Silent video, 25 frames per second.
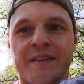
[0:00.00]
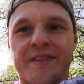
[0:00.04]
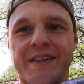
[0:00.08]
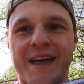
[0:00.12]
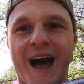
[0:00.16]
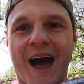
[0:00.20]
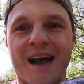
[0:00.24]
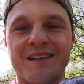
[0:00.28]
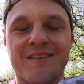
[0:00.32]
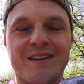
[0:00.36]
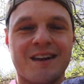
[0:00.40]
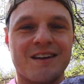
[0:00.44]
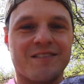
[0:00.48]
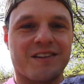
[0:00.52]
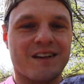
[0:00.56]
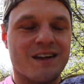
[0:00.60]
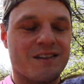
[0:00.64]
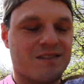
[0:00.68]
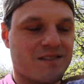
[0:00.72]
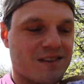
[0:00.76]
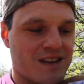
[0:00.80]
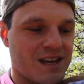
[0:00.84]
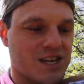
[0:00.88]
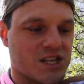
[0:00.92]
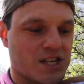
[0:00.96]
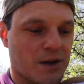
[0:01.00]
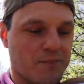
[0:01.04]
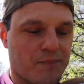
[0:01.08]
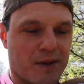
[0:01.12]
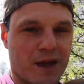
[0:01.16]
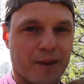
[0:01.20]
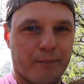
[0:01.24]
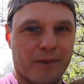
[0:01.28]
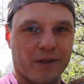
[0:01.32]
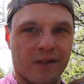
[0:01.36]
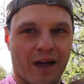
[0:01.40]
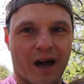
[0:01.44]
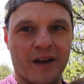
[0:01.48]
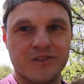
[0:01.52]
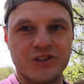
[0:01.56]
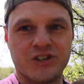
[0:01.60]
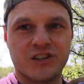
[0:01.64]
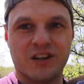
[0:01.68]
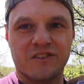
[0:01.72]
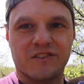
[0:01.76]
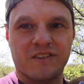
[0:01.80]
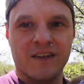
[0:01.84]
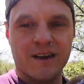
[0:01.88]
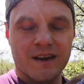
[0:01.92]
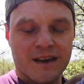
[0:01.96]
The ideas that he's teaching people aren't
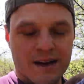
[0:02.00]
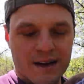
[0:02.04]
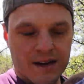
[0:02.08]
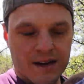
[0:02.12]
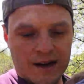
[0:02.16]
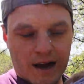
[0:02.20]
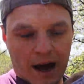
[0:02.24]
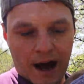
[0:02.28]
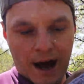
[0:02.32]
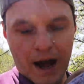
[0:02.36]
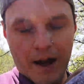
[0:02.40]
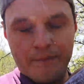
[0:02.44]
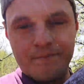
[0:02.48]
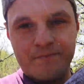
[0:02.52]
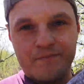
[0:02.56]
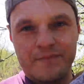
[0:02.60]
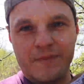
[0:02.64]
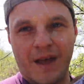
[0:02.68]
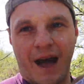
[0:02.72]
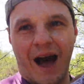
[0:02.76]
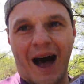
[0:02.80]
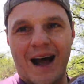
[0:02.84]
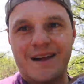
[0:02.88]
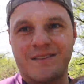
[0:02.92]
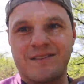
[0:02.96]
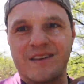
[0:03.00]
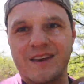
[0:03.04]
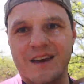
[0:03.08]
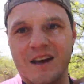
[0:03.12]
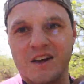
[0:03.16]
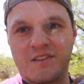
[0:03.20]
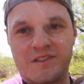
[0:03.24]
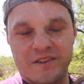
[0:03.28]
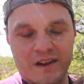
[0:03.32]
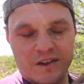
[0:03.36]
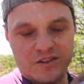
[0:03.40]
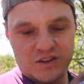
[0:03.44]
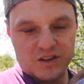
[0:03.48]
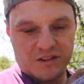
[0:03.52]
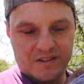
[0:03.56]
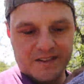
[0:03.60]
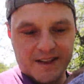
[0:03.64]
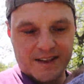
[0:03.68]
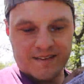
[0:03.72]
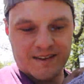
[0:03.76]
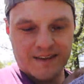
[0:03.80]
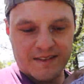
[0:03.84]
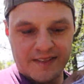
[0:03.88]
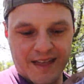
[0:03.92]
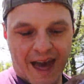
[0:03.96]
just ideas that
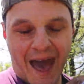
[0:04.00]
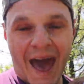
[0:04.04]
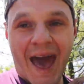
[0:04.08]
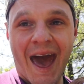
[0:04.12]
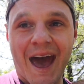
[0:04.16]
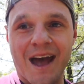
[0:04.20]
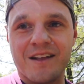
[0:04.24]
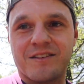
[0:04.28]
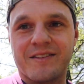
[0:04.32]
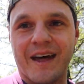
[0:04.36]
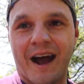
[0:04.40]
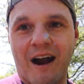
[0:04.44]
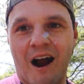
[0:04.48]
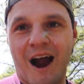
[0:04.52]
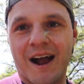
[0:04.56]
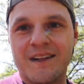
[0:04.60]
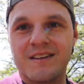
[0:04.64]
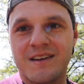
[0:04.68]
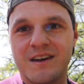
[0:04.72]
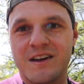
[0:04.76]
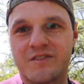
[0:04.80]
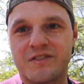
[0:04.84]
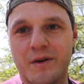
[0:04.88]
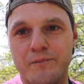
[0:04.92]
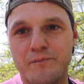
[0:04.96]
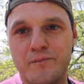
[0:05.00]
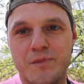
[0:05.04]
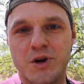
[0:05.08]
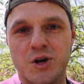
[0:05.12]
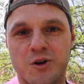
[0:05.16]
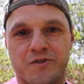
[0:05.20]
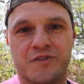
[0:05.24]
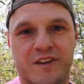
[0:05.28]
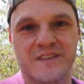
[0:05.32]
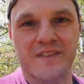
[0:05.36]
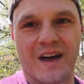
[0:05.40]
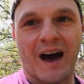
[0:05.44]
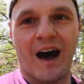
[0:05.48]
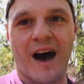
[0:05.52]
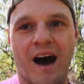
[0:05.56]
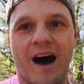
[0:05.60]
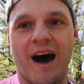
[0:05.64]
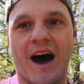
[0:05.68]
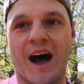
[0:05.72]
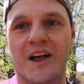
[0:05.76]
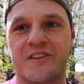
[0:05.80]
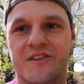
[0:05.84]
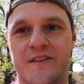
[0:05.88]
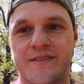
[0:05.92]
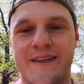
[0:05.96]
sit in the head, they're ideas that move to the
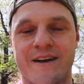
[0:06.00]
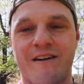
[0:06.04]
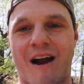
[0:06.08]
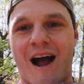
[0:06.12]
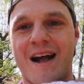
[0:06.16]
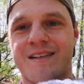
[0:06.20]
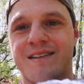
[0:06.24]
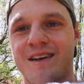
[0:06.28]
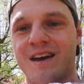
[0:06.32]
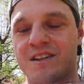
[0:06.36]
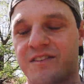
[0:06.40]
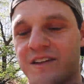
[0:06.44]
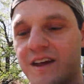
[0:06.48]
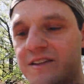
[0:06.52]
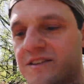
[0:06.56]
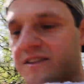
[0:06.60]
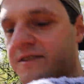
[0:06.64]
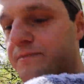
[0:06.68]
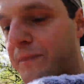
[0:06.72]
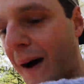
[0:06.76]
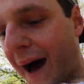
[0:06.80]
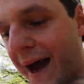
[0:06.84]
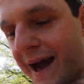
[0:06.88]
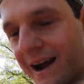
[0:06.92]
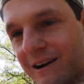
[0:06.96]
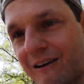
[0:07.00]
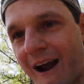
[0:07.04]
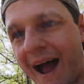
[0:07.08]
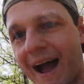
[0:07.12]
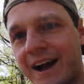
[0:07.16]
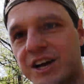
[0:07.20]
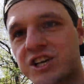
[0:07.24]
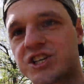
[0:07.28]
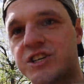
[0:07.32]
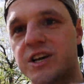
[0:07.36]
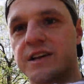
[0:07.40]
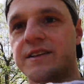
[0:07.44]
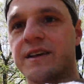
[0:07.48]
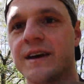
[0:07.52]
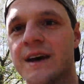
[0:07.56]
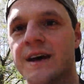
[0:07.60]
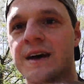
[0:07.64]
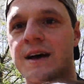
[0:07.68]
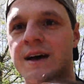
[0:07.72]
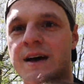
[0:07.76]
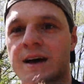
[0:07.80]
heart, and they're ideas that inspire action.